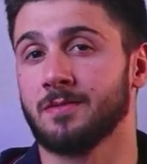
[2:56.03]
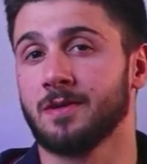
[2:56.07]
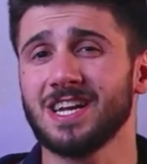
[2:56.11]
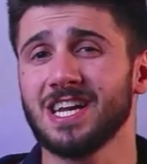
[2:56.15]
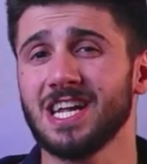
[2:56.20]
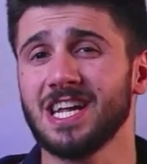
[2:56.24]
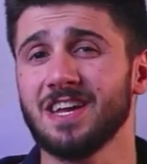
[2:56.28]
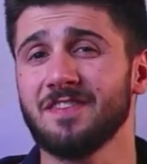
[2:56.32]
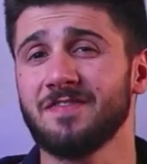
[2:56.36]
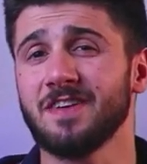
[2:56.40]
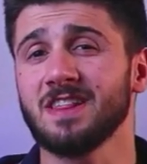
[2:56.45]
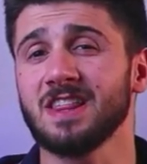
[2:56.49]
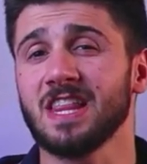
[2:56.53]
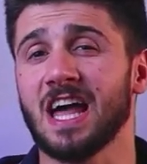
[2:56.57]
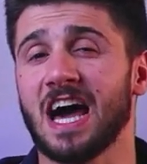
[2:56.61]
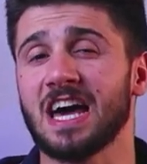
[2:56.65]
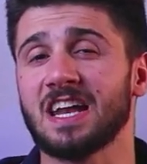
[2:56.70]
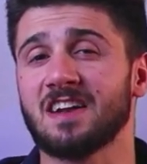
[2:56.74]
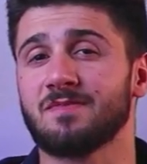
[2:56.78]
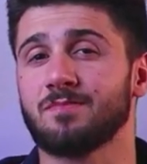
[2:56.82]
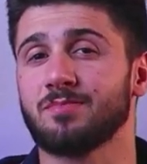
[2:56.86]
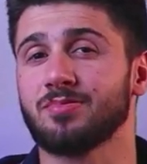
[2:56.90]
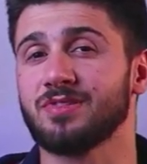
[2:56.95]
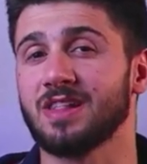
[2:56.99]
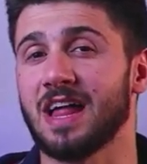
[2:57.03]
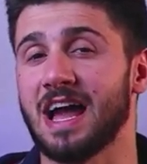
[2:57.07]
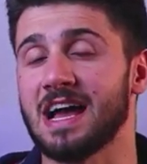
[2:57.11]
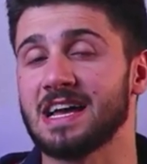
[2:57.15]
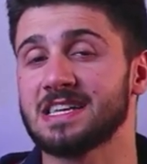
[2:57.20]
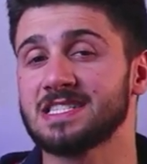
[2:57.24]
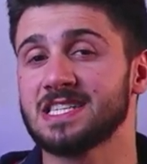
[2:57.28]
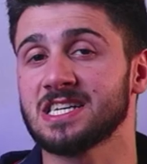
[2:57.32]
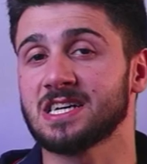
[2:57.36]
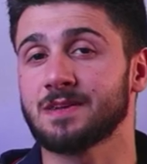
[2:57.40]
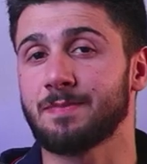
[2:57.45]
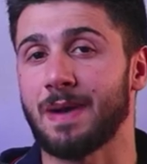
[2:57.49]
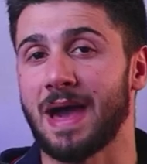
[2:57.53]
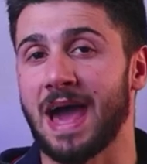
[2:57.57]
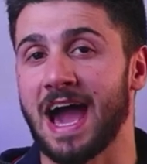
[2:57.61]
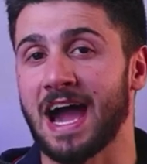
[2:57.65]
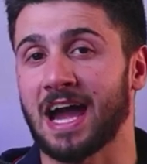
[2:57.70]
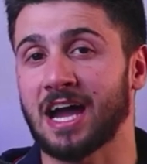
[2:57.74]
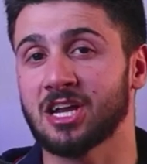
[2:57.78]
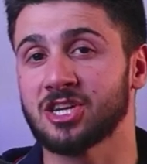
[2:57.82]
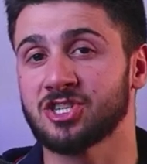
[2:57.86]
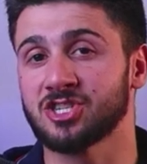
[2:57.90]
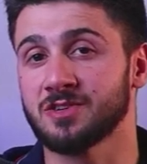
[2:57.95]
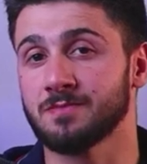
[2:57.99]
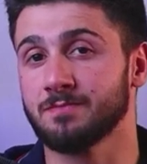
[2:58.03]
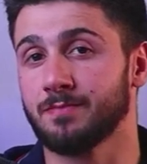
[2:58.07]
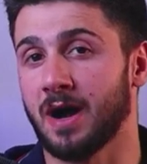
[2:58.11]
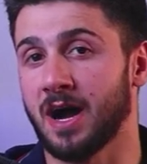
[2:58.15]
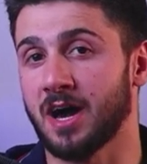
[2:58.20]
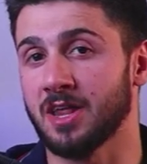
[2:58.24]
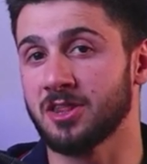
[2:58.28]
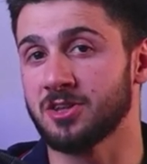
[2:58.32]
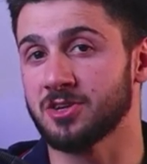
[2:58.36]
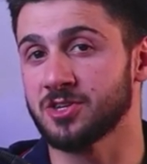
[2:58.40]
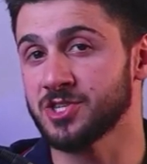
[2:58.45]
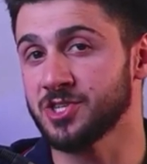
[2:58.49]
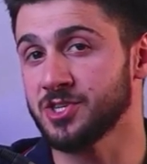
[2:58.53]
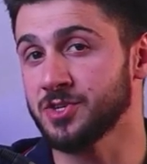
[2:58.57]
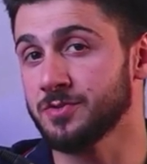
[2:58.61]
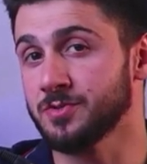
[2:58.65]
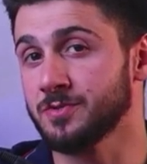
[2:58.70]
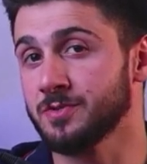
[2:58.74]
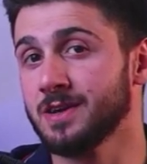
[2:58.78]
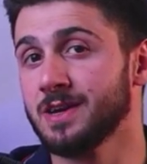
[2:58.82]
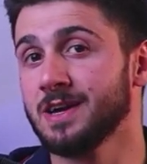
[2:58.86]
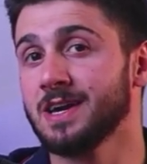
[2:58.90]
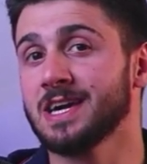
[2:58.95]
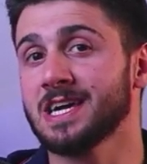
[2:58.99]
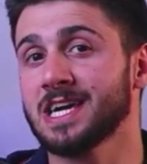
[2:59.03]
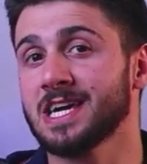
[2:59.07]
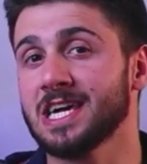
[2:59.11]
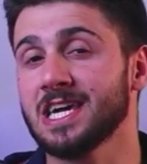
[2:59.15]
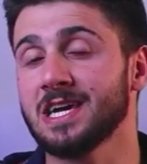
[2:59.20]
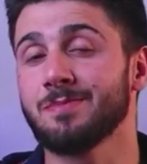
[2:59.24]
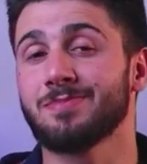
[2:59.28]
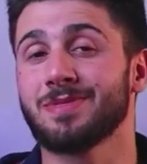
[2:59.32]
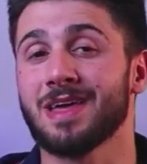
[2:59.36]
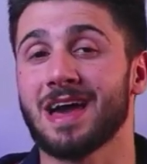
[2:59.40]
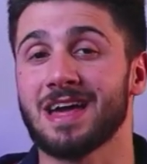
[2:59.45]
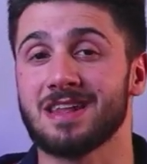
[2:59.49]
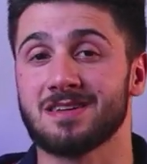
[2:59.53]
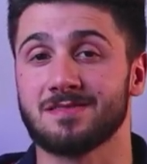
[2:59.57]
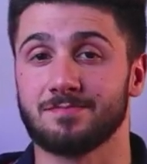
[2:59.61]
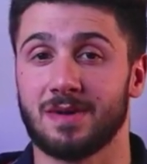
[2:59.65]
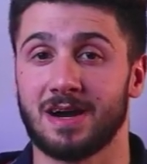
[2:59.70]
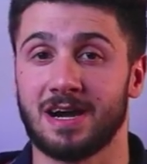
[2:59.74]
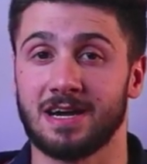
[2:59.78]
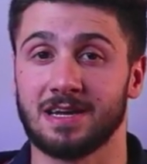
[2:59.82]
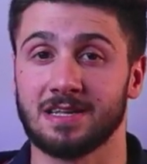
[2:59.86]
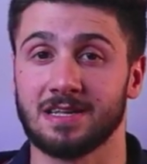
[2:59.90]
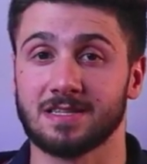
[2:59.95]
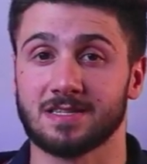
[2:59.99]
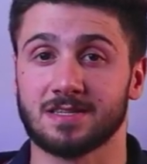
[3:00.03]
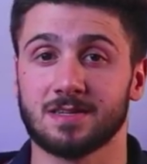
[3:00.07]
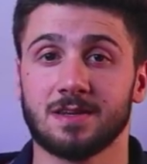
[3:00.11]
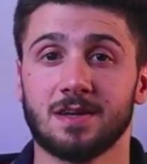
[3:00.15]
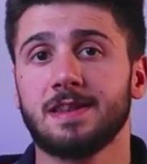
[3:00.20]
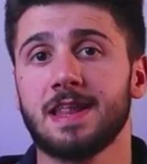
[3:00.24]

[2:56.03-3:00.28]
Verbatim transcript: But if a lot of plastic packaging bothers you, keep that in mind.